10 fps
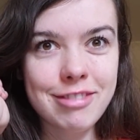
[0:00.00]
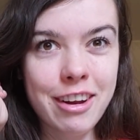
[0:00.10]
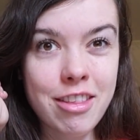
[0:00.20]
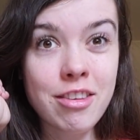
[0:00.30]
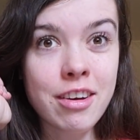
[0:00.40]

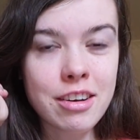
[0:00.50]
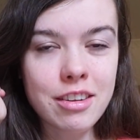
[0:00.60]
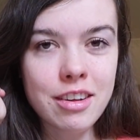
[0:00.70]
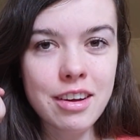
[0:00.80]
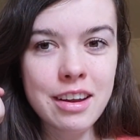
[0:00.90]
it's not
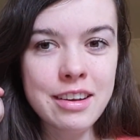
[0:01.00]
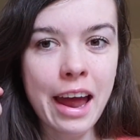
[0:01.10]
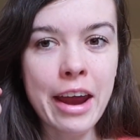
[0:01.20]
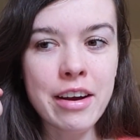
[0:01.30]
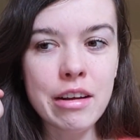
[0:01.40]

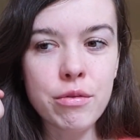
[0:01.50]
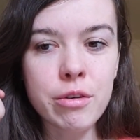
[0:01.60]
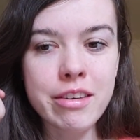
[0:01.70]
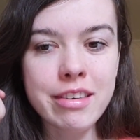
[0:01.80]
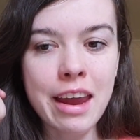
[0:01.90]
entirely
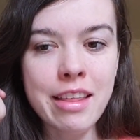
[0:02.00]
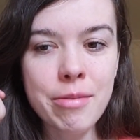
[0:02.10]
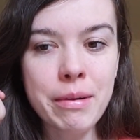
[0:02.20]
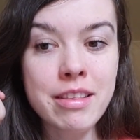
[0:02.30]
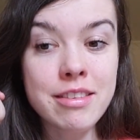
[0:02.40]
4 skeins,
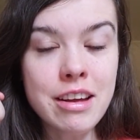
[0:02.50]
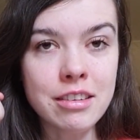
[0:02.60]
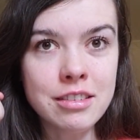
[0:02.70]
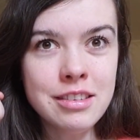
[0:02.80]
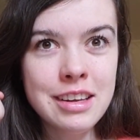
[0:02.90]
but
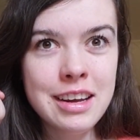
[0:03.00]
still,